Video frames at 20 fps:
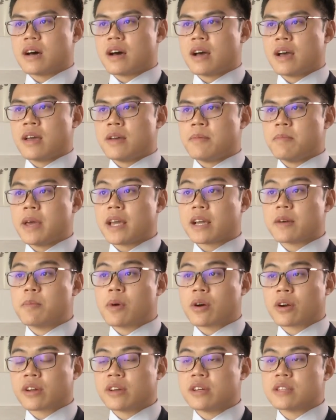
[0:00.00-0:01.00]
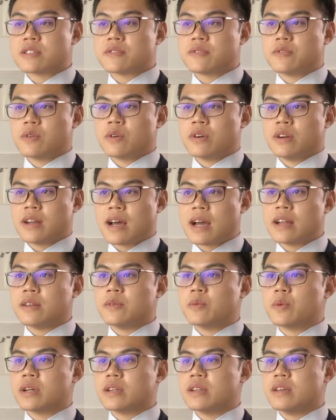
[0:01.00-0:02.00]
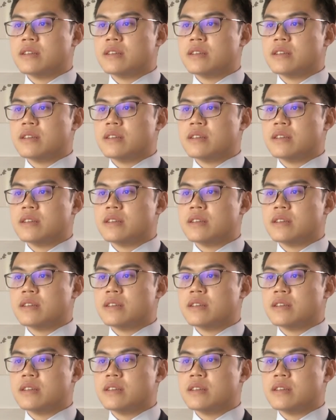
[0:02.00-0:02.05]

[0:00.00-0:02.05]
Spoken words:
I make markets for 91